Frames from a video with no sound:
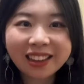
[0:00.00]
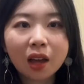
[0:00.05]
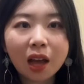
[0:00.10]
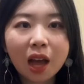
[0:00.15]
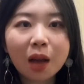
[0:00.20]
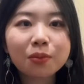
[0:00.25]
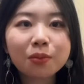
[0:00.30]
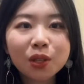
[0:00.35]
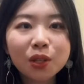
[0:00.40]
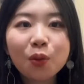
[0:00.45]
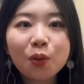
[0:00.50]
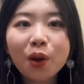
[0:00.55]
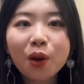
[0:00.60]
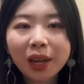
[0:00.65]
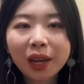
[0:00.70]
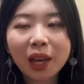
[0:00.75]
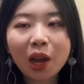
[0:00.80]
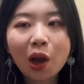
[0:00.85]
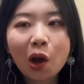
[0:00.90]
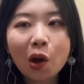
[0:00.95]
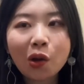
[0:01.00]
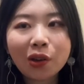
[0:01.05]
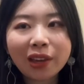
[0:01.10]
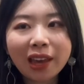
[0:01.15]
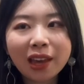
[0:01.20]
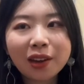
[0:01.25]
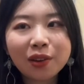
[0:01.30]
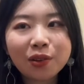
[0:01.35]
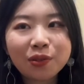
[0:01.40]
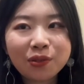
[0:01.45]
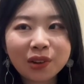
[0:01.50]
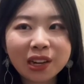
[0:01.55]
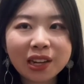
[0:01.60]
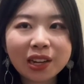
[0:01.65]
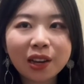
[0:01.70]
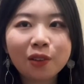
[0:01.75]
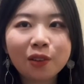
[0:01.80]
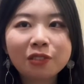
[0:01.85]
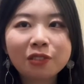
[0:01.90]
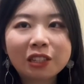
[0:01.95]
I'm still working on getting rid
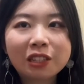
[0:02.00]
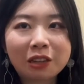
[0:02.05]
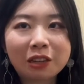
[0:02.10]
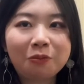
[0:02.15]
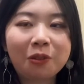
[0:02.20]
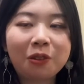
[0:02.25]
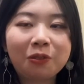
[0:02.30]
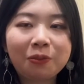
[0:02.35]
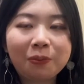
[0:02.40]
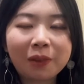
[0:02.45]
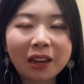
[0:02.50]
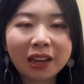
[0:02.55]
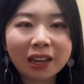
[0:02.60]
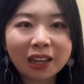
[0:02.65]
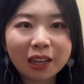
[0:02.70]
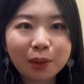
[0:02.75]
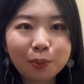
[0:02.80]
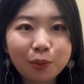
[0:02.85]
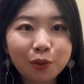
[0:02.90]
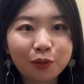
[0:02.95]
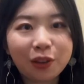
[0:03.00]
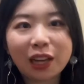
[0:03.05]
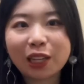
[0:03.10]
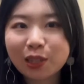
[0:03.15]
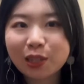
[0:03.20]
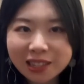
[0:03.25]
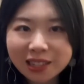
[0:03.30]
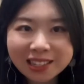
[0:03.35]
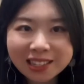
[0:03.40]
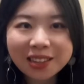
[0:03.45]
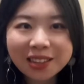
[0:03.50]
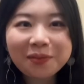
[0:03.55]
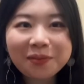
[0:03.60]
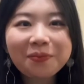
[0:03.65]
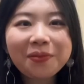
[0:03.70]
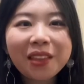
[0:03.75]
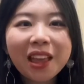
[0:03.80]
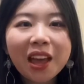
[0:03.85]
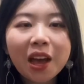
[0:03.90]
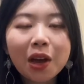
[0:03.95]
of some of my
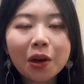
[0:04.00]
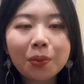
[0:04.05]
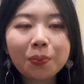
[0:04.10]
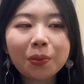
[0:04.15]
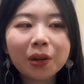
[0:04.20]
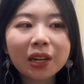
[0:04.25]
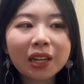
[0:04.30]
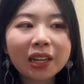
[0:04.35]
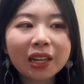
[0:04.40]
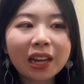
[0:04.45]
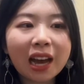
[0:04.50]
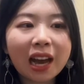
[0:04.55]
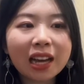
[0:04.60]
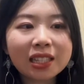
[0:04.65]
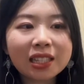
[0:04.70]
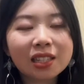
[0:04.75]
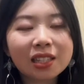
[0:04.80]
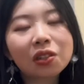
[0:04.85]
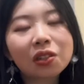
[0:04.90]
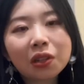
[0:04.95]
perfectionism, but I still